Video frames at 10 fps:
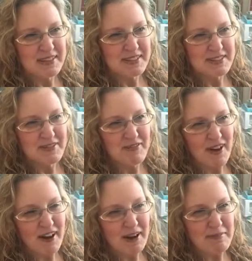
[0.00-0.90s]
so
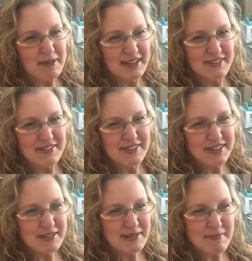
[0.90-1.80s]
far, but here's a
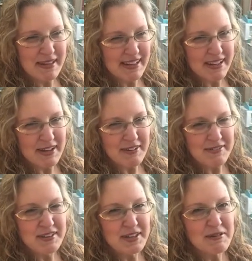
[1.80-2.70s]
little bit
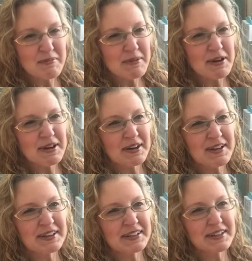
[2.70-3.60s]
of humor
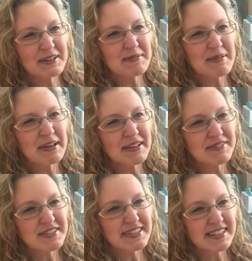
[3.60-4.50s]
and a little bit
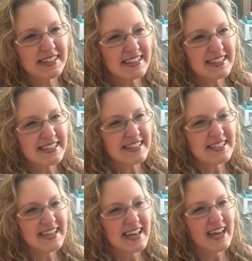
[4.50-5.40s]
of
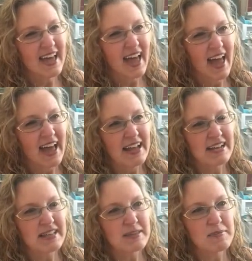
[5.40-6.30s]
silliness.
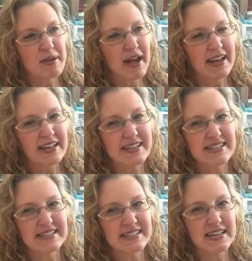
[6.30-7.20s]
And the
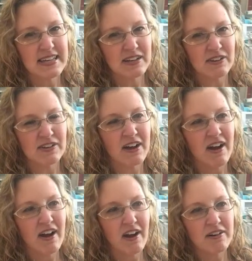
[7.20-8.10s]
products here
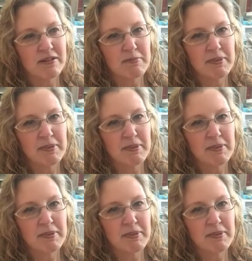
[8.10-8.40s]
are a